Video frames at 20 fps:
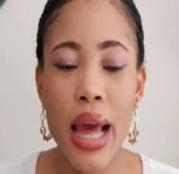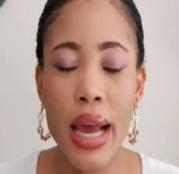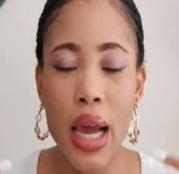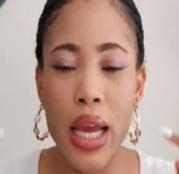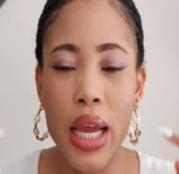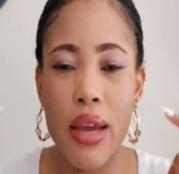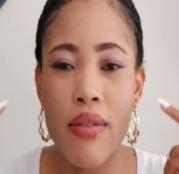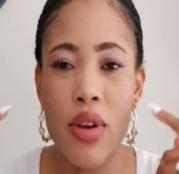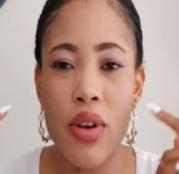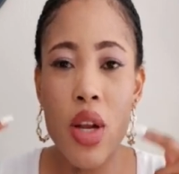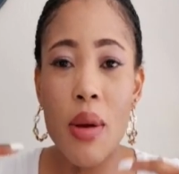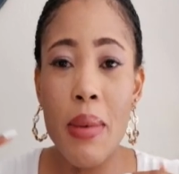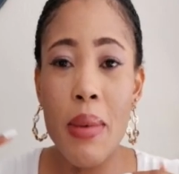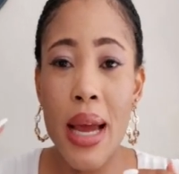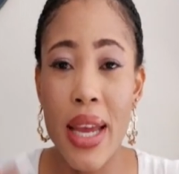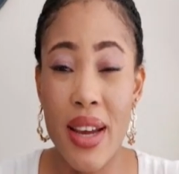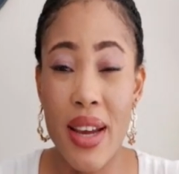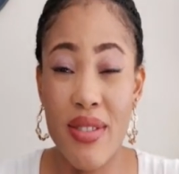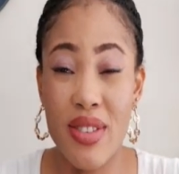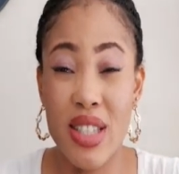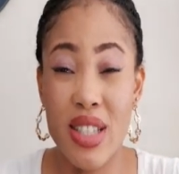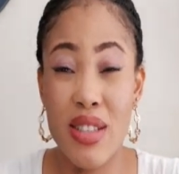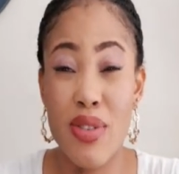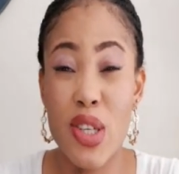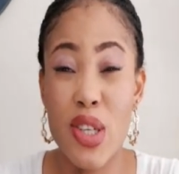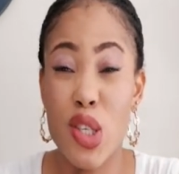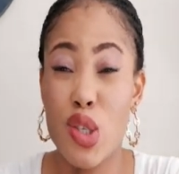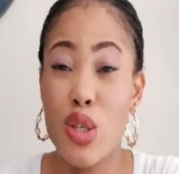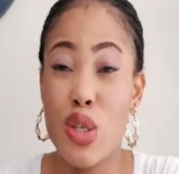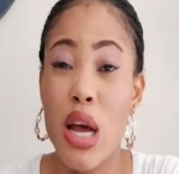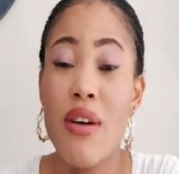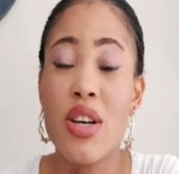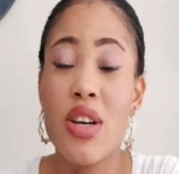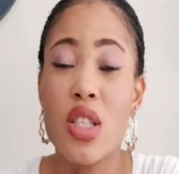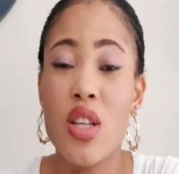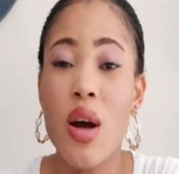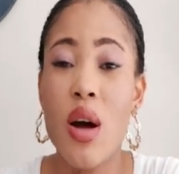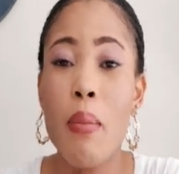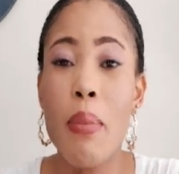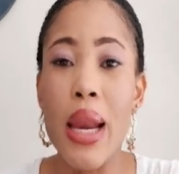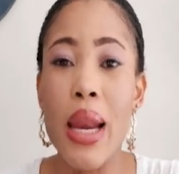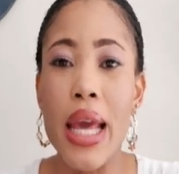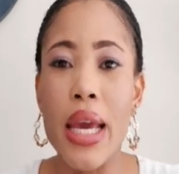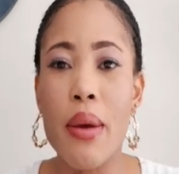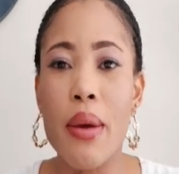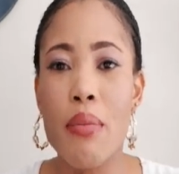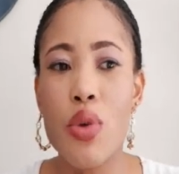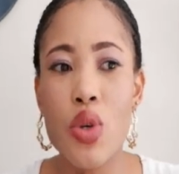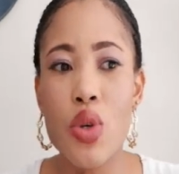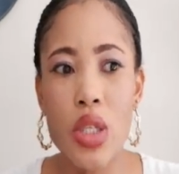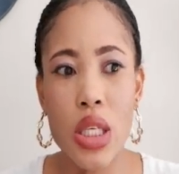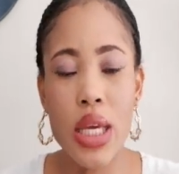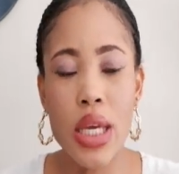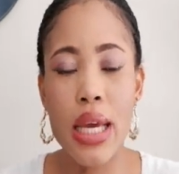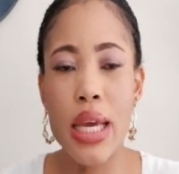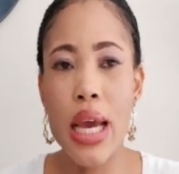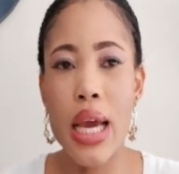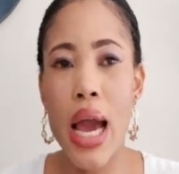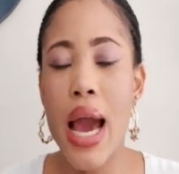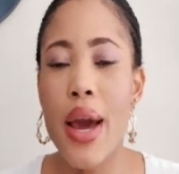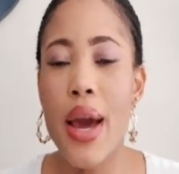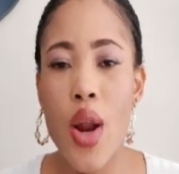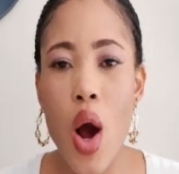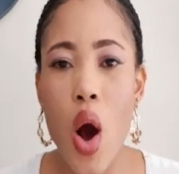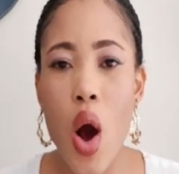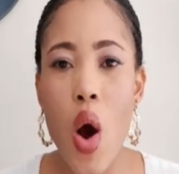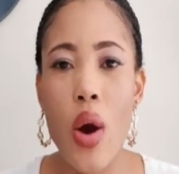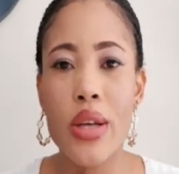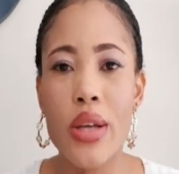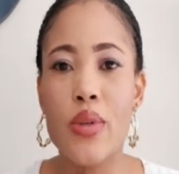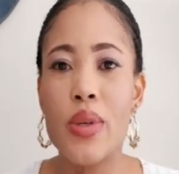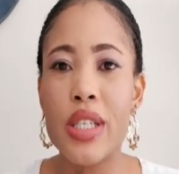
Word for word: Like, even on my earphones, I was not, I was not playing music at all.